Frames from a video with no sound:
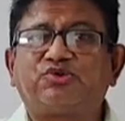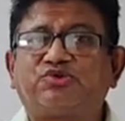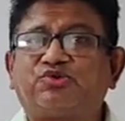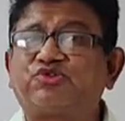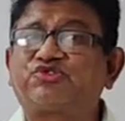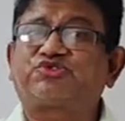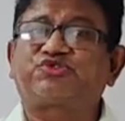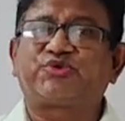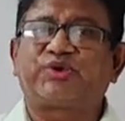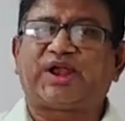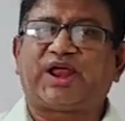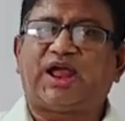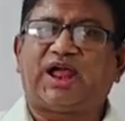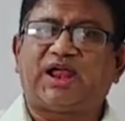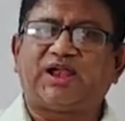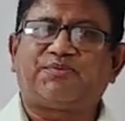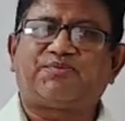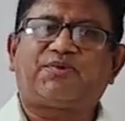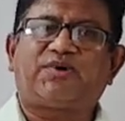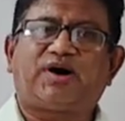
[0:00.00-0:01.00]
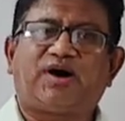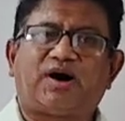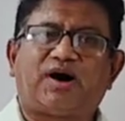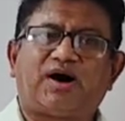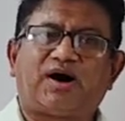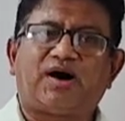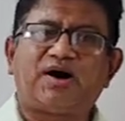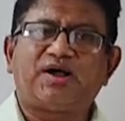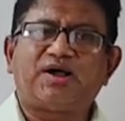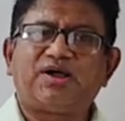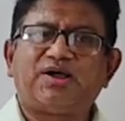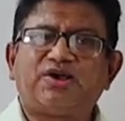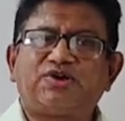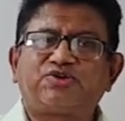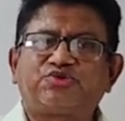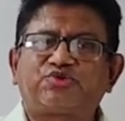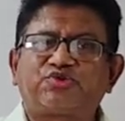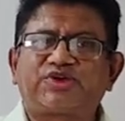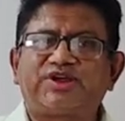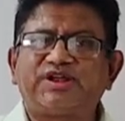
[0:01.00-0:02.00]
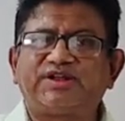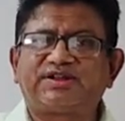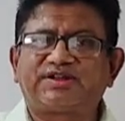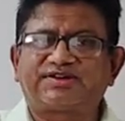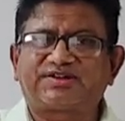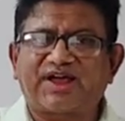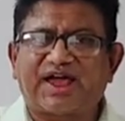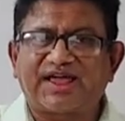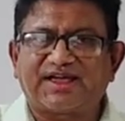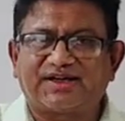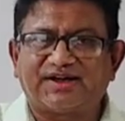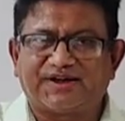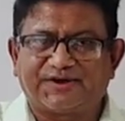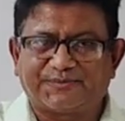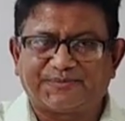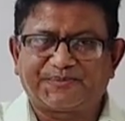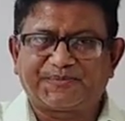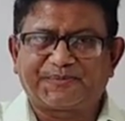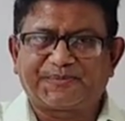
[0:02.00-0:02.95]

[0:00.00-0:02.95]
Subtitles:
Those will help her to kill the tiger.